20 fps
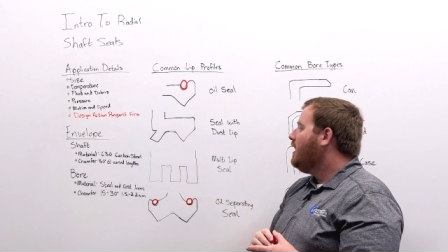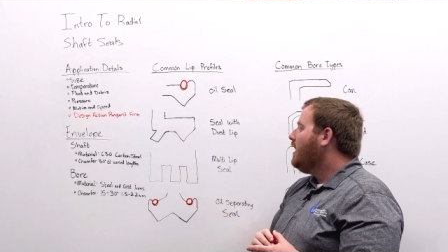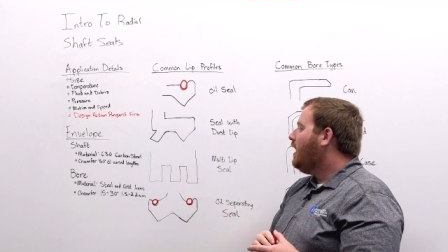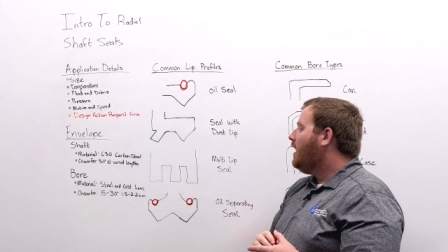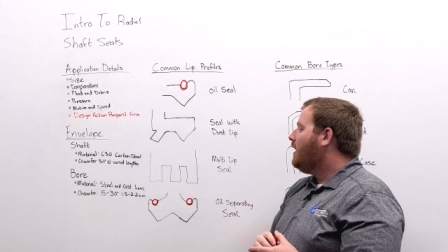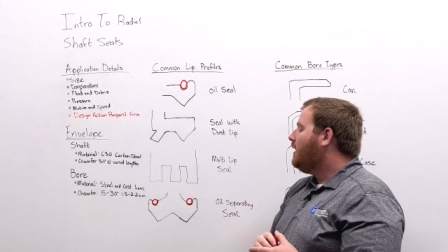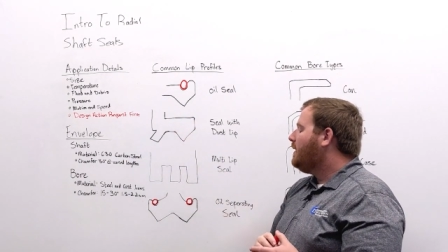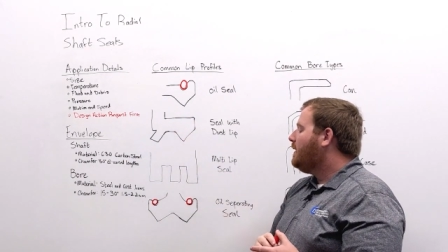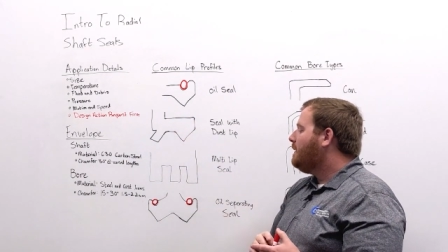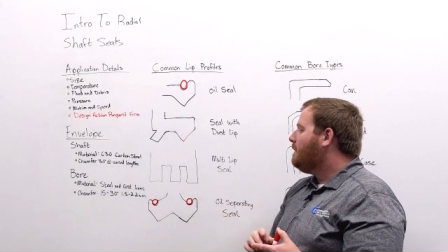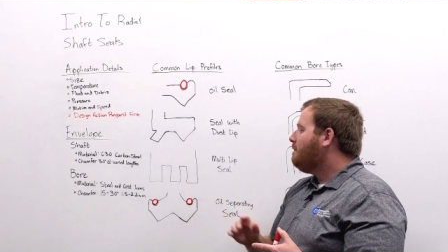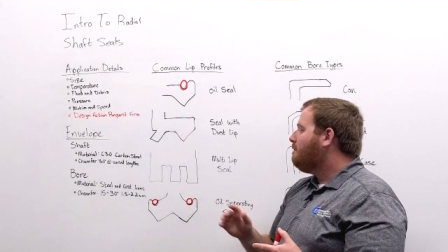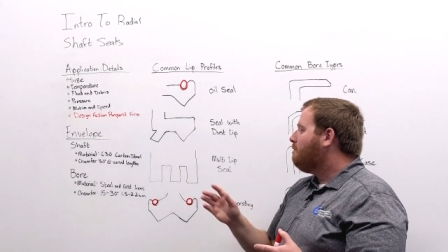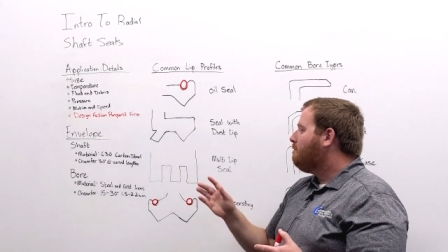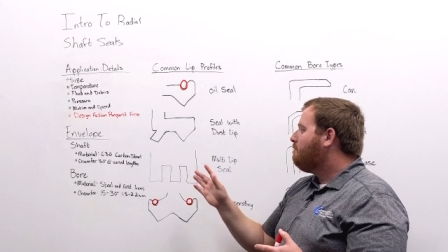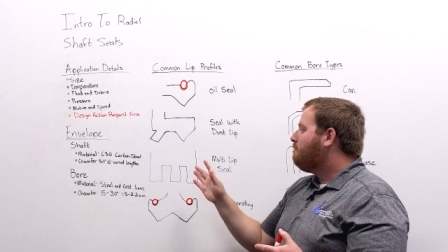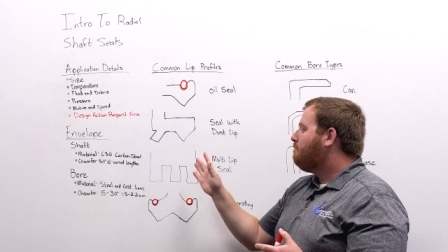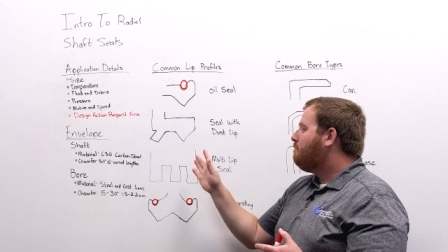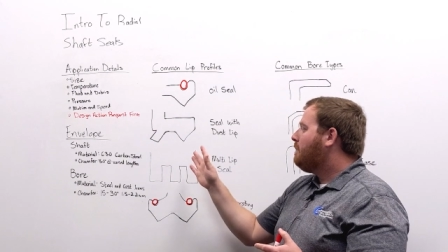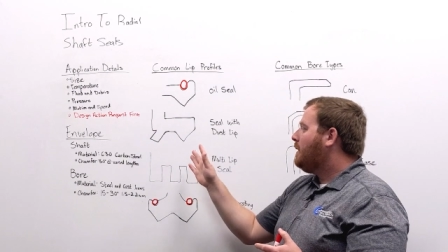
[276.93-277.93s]

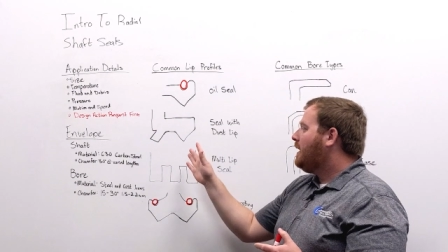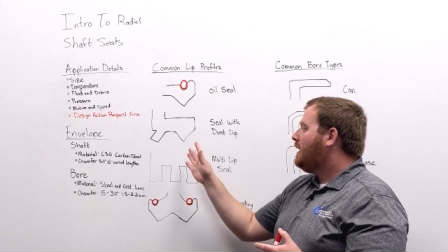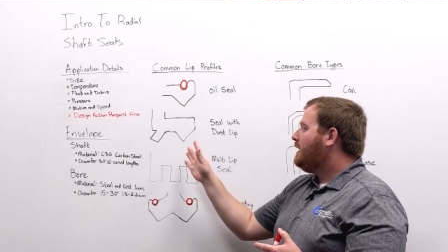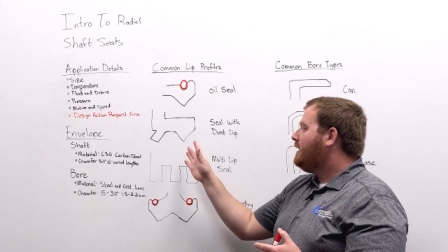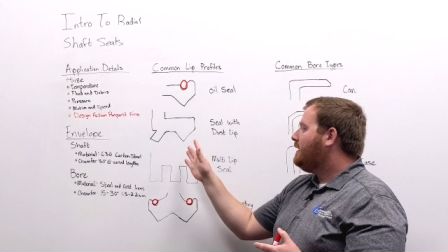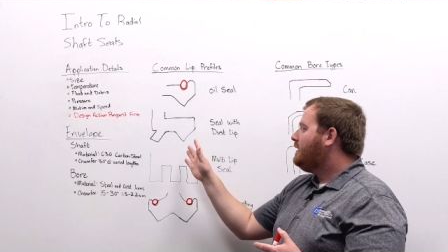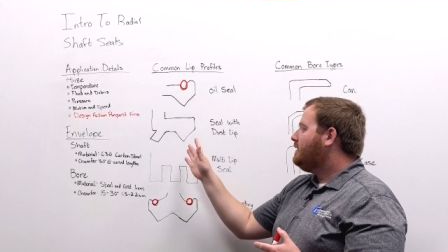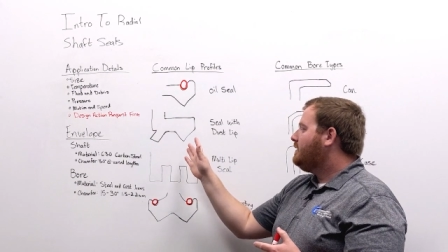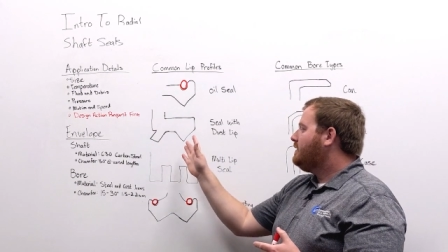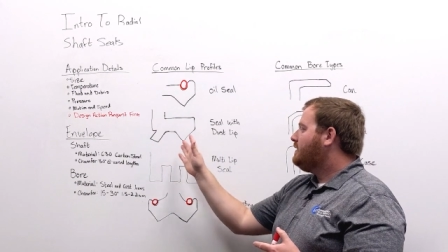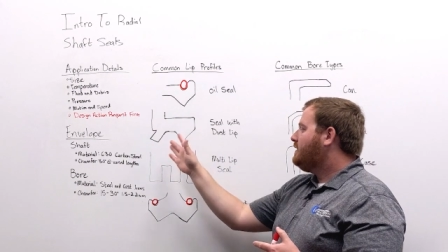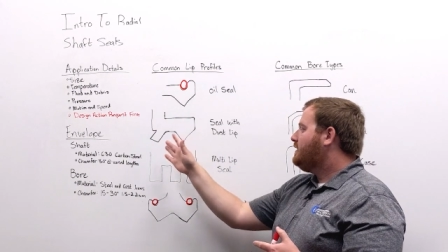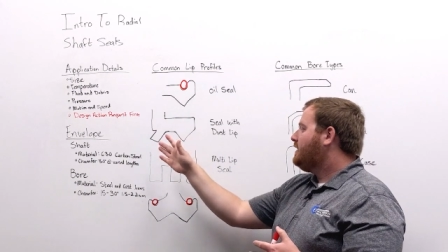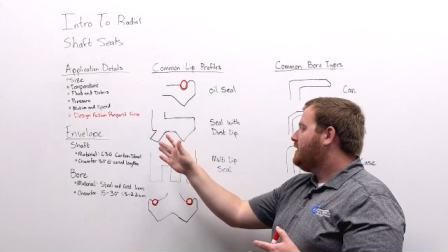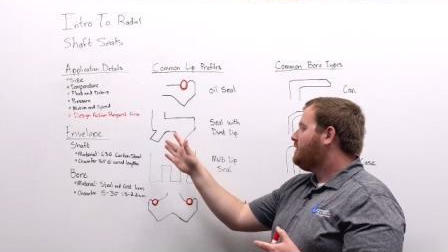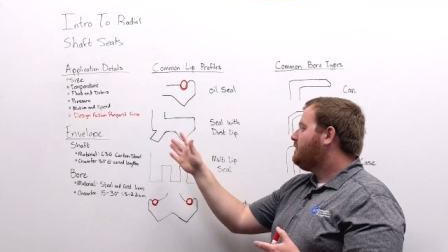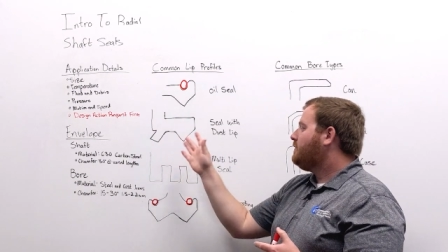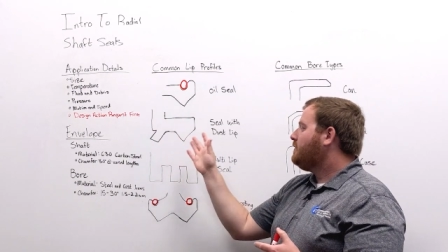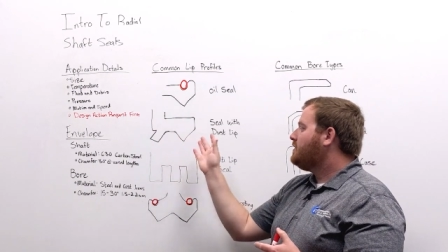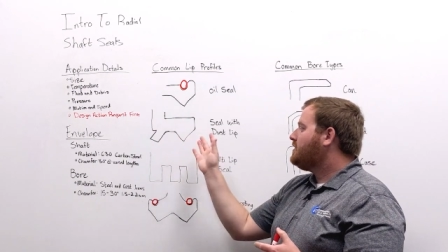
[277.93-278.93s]
but
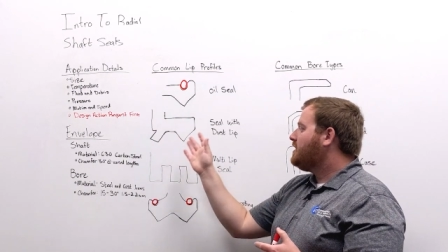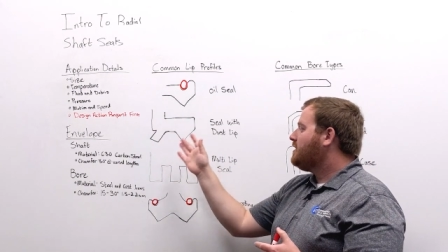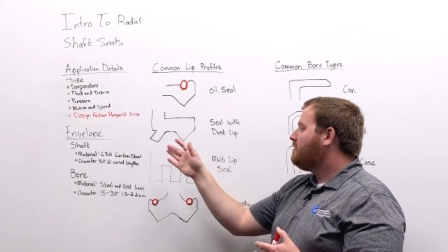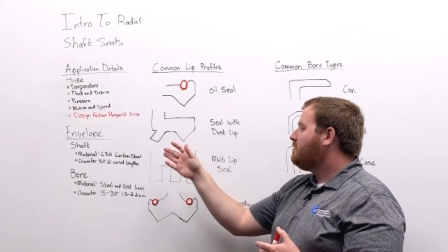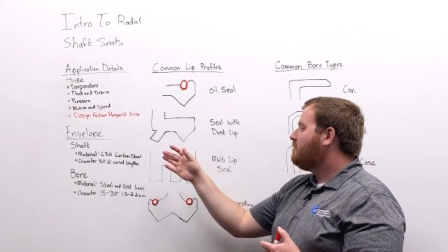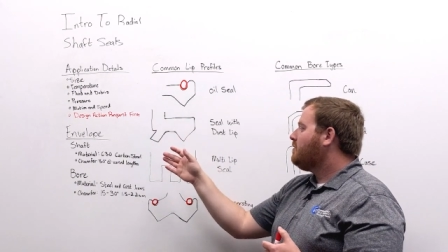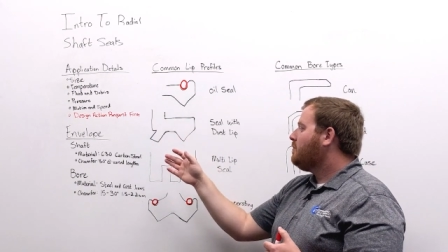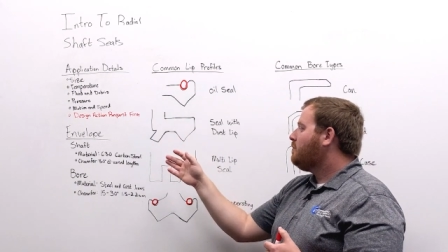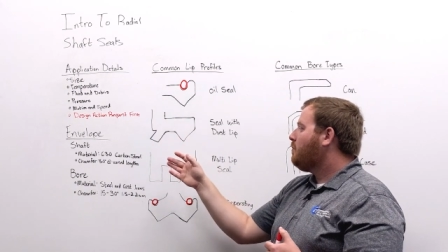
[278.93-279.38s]
just for general